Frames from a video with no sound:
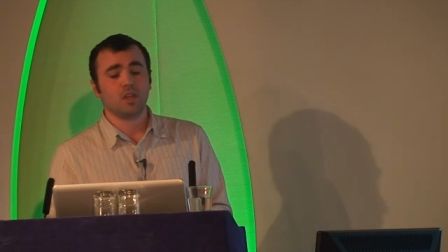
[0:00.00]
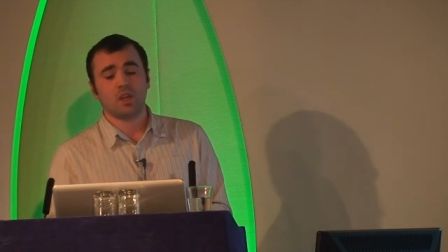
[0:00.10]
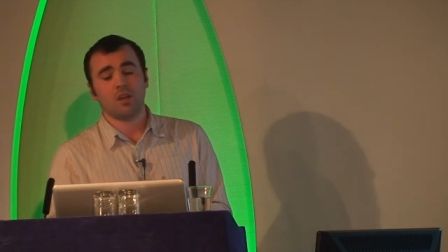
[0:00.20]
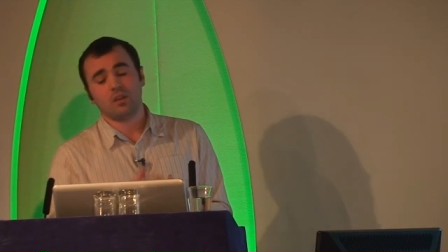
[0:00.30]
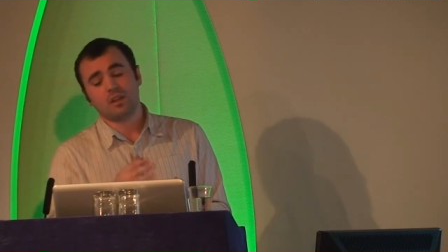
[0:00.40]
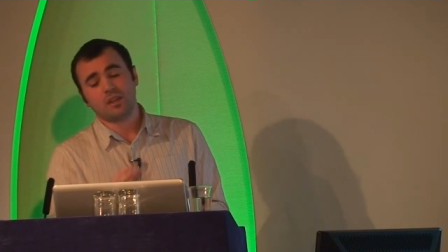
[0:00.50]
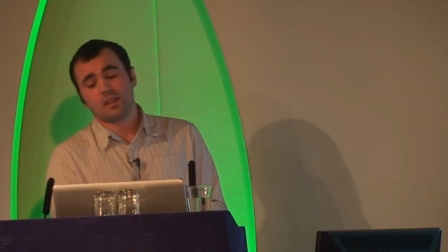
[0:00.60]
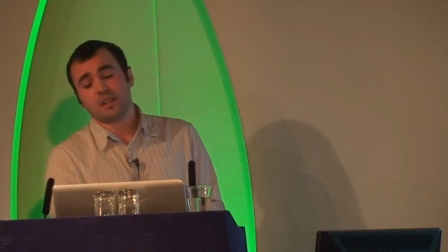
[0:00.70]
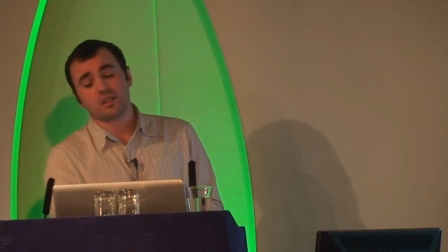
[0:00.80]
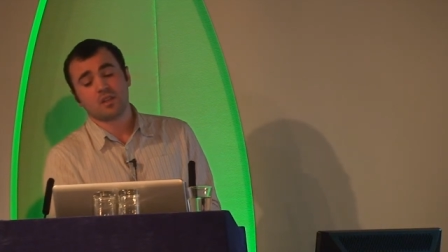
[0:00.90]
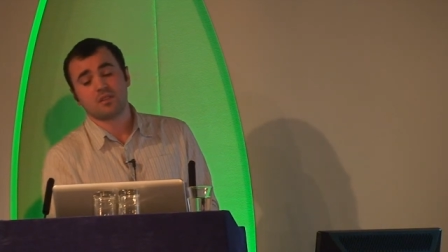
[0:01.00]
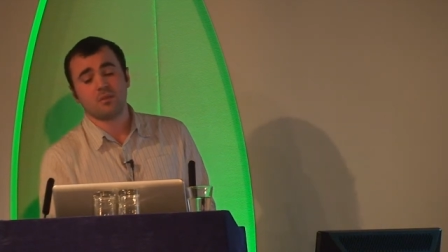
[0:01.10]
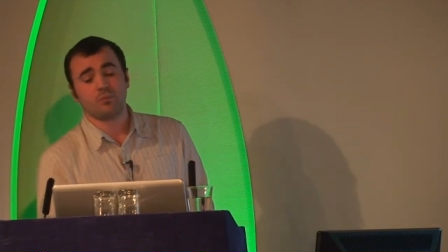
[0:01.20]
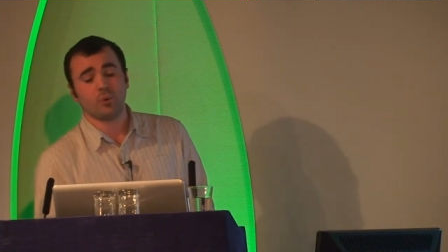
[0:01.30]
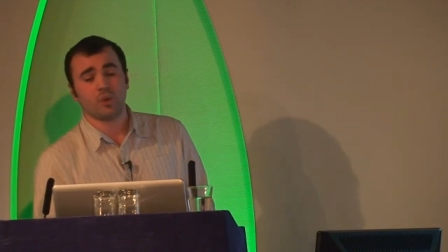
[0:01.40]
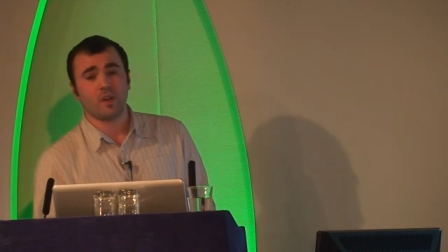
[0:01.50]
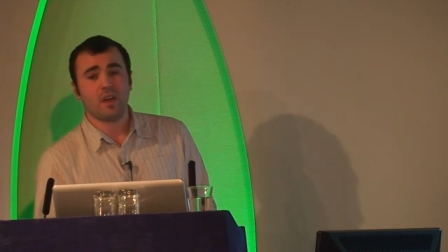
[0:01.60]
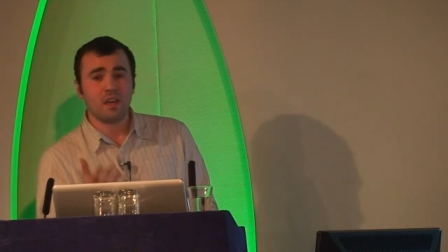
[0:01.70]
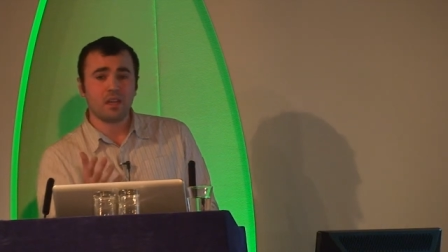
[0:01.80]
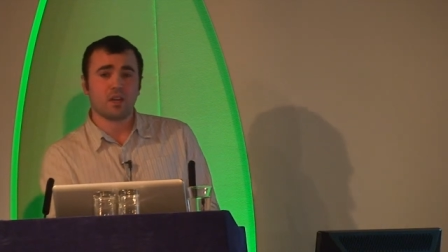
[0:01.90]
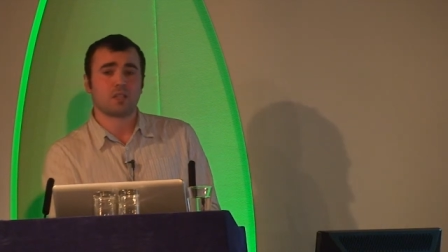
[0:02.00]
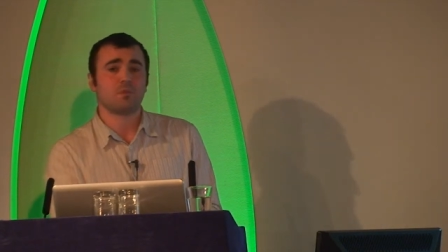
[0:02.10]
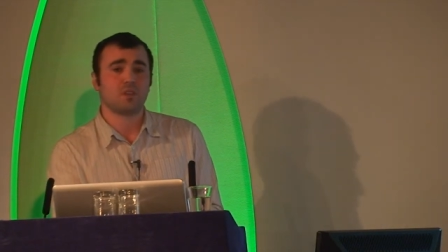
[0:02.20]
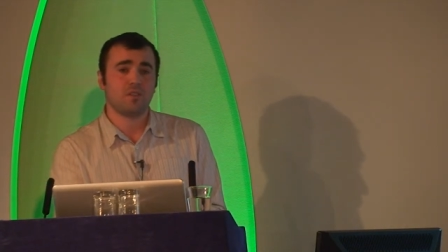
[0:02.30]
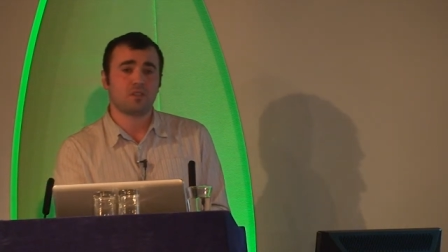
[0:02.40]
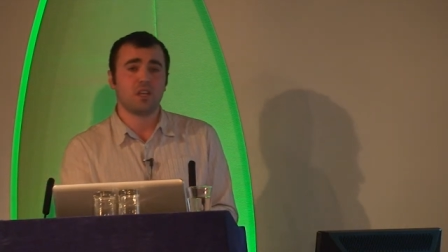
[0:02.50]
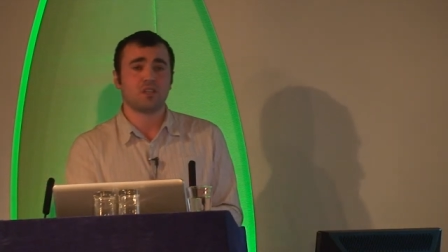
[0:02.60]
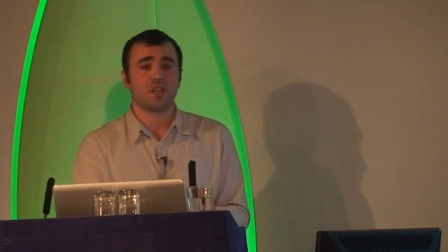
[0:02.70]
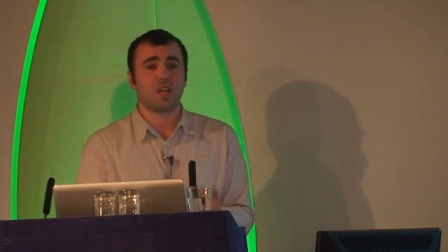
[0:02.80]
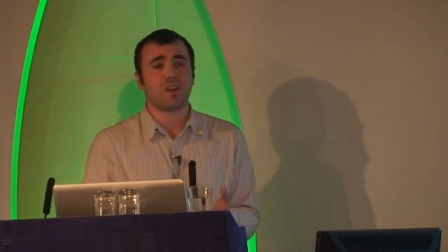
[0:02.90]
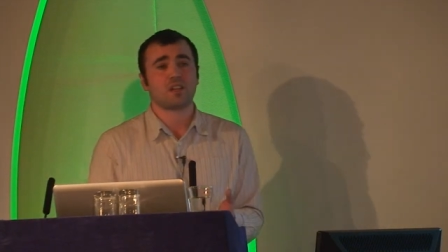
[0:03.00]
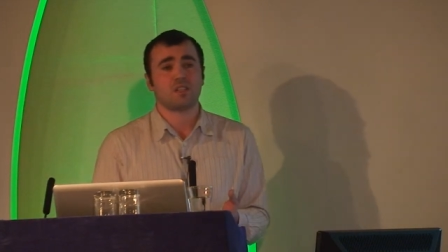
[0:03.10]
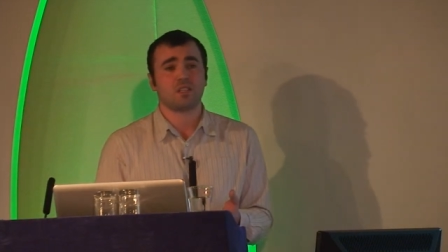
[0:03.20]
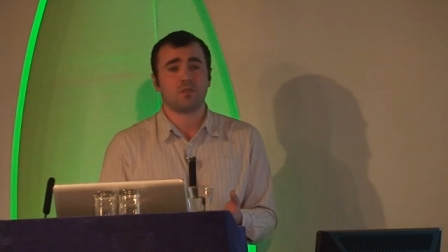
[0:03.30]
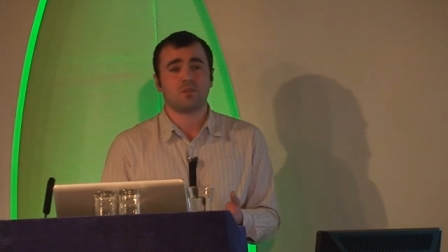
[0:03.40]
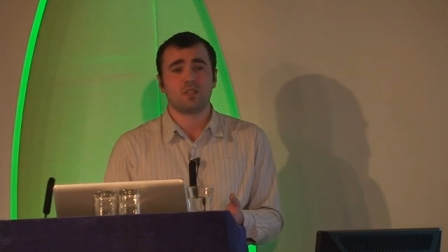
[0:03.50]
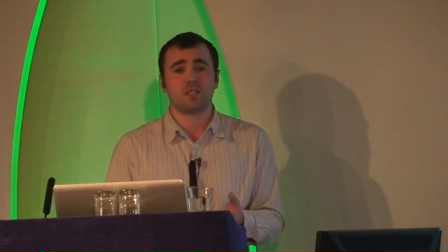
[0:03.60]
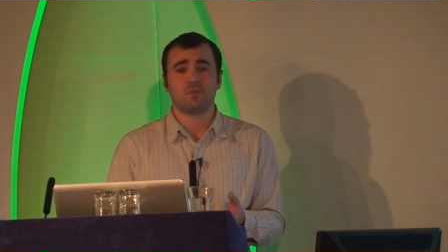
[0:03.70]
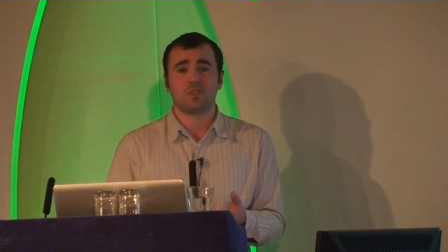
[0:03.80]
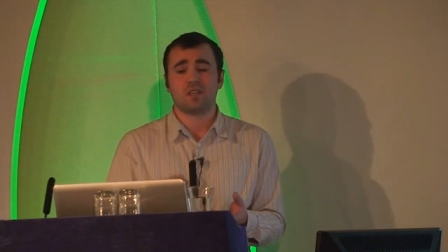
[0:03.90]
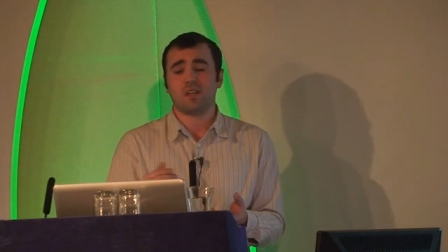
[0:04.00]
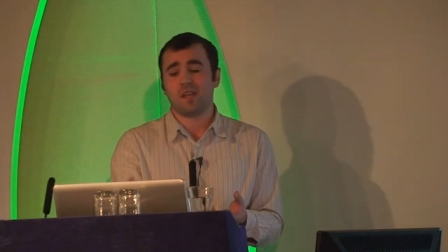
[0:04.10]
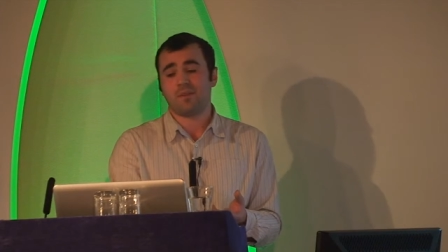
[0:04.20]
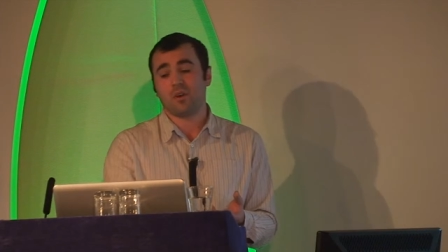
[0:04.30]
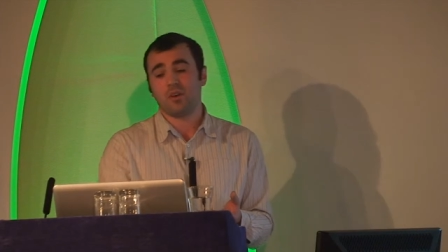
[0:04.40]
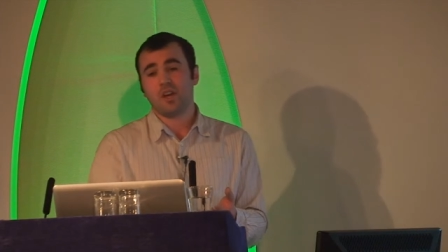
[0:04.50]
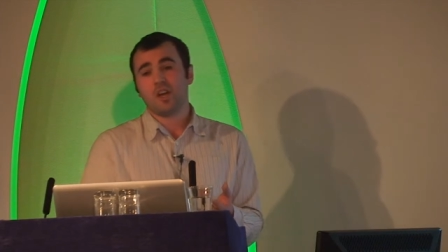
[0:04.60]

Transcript: And that's so simple. Any customer service agent can have access to a system to send out an email.